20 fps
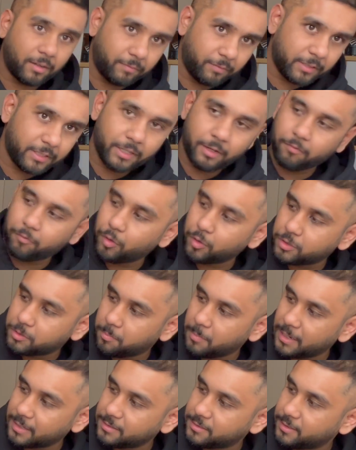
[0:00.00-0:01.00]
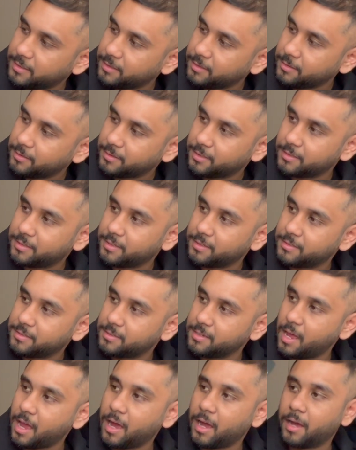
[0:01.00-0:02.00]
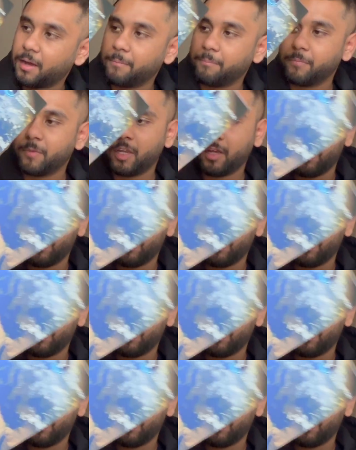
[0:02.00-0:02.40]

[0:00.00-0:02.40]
with the awards magazine. This is the